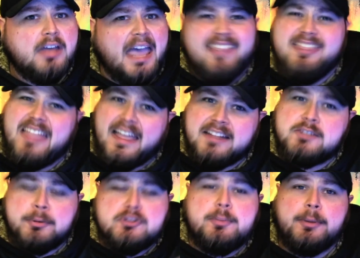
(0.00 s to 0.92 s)
And that's
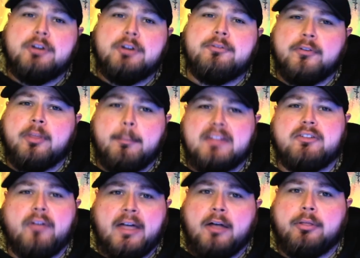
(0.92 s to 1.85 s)
supposed to be good for the
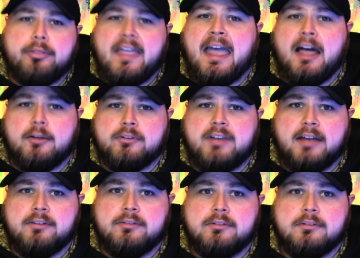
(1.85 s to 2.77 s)
mental health of the house guests.